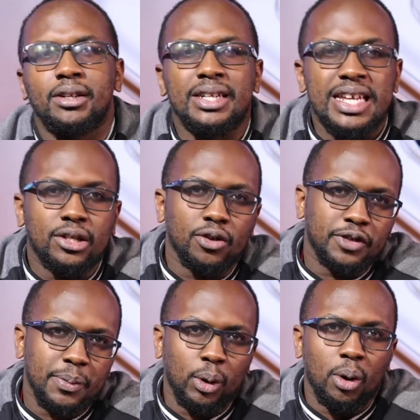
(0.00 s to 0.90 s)
nits of
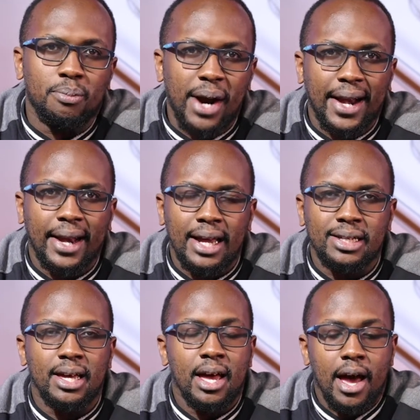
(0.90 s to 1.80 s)
typical brightness